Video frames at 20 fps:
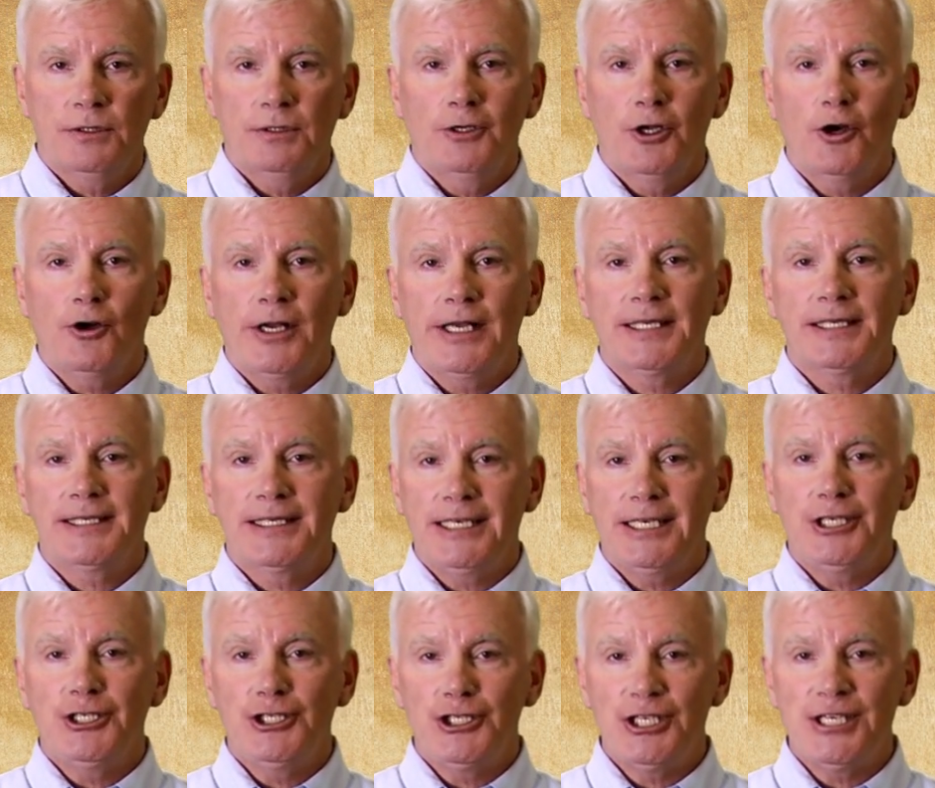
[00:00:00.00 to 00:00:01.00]
known as
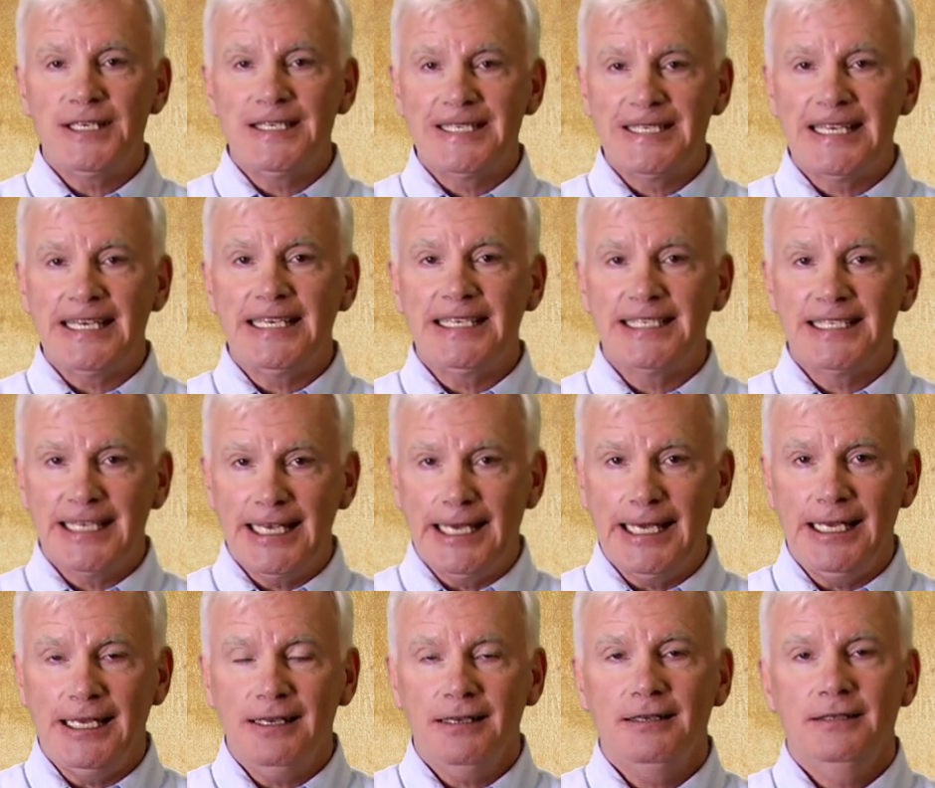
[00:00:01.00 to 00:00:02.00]

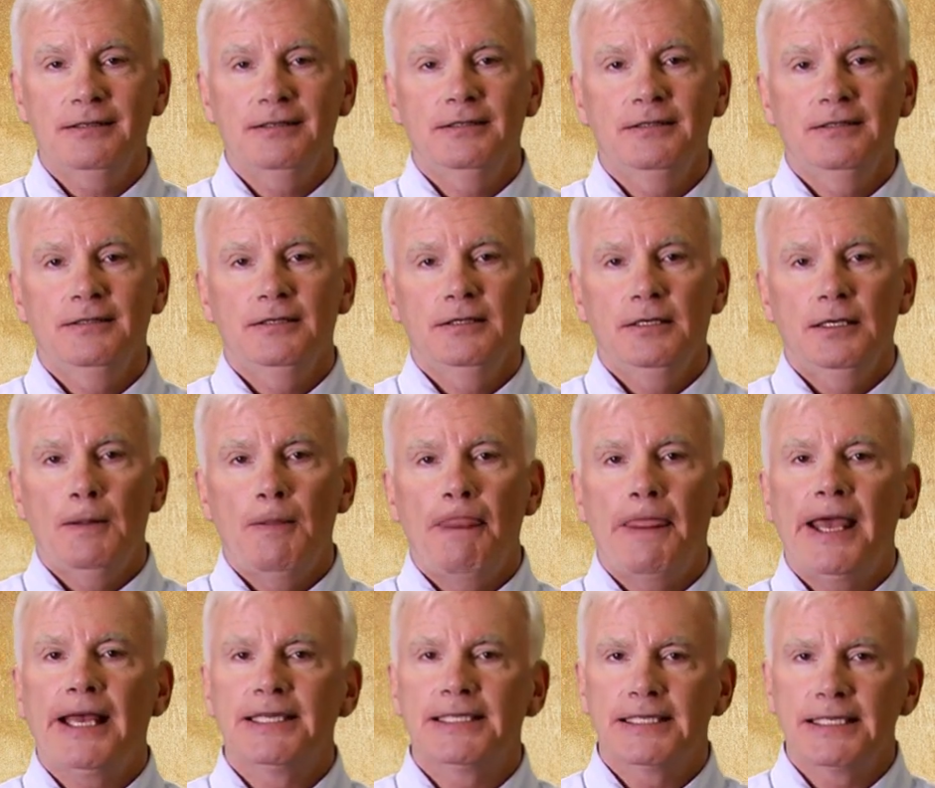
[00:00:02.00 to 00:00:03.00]
CGCC,
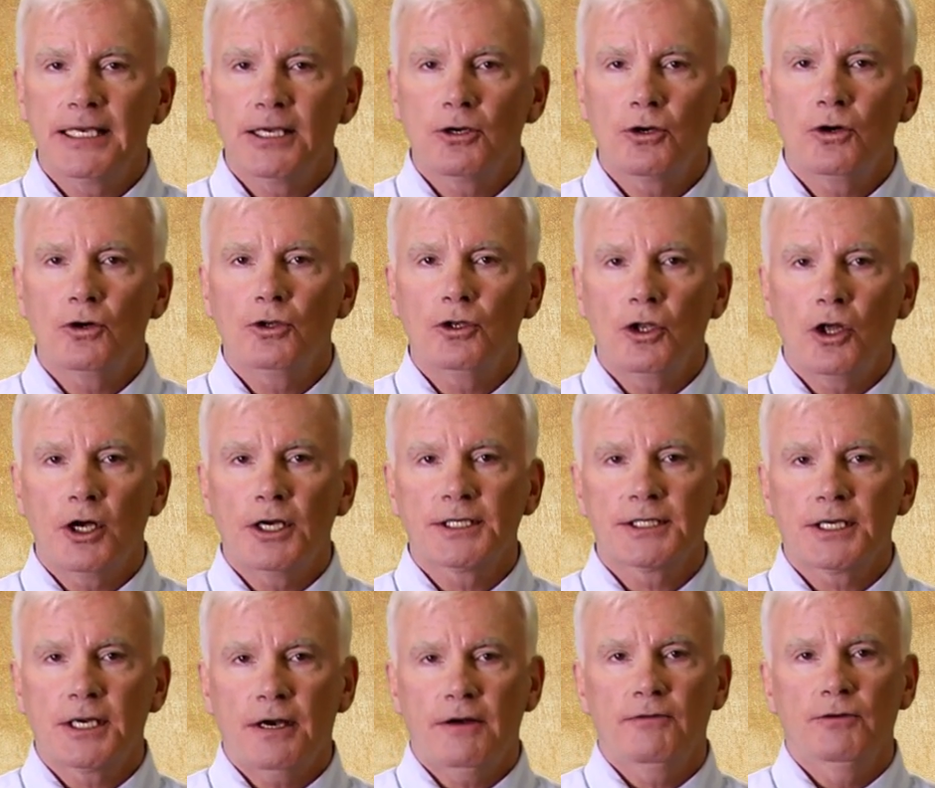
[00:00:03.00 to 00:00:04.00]
and sinkhole loss
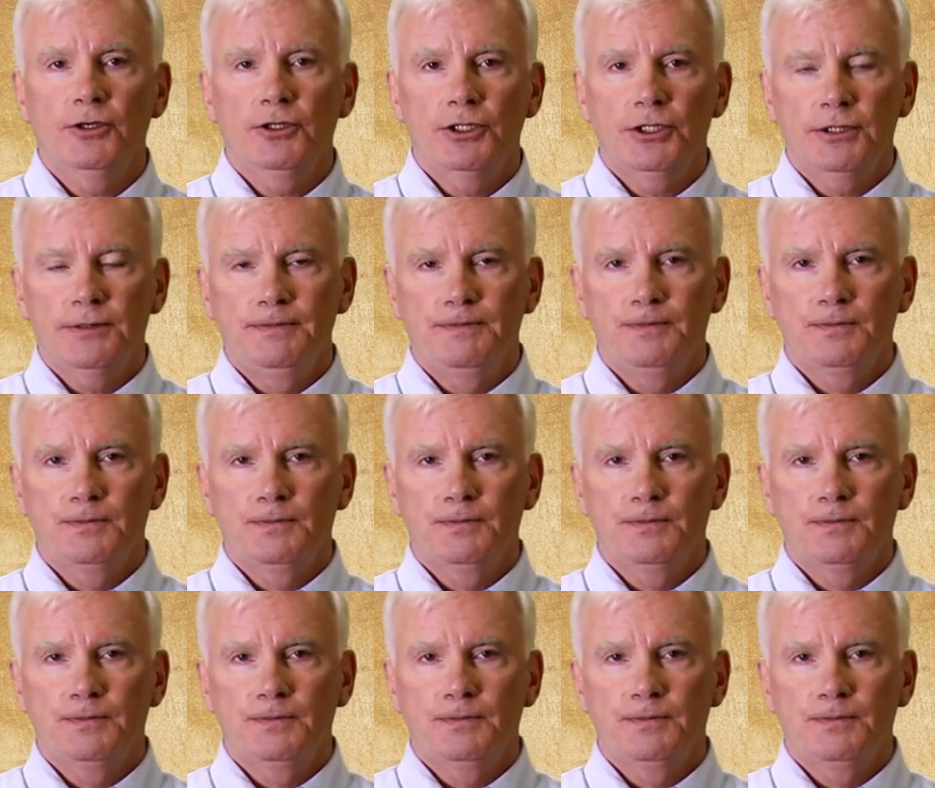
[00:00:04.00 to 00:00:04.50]
coverage.